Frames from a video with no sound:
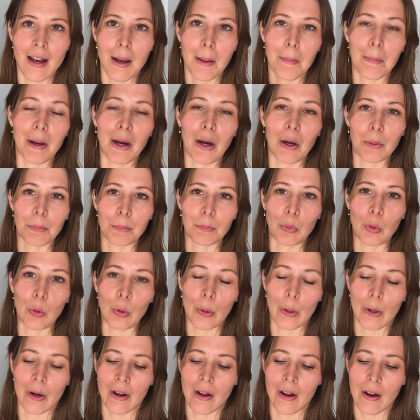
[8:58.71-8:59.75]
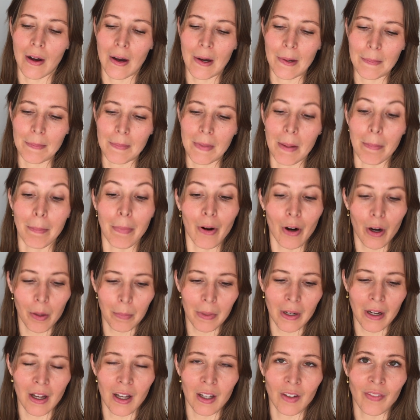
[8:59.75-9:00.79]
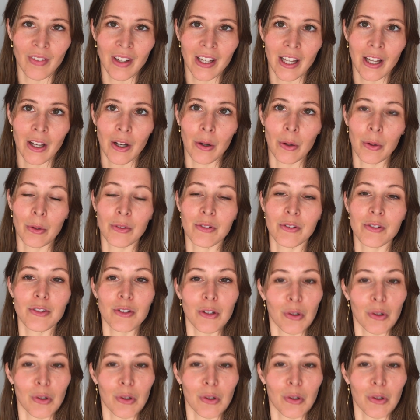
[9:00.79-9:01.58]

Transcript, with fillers: about more apartment hunt videos,